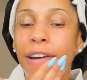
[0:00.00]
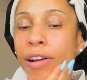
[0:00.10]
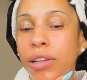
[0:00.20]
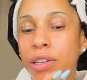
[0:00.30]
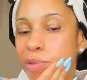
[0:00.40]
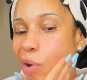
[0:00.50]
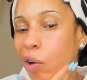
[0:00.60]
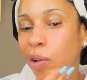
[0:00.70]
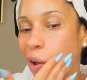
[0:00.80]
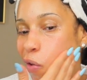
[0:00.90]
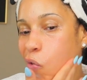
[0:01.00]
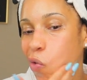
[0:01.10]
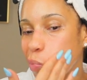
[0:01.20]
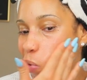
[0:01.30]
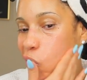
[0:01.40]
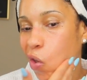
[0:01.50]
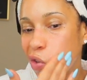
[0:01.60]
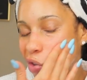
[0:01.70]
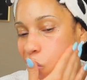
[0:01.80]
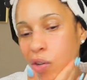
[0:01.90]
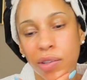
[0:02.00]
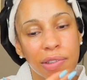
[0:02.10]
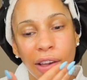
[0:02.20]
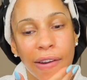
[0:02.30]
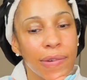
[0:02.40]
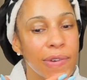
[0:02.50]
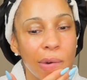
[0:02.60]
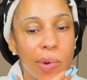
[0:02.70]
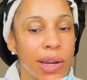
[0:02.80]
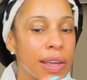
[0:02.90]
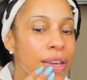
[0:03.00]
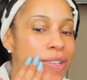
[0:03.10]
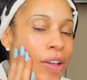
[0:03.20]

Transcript: I clean my glasses, but they just, I don't know what it is.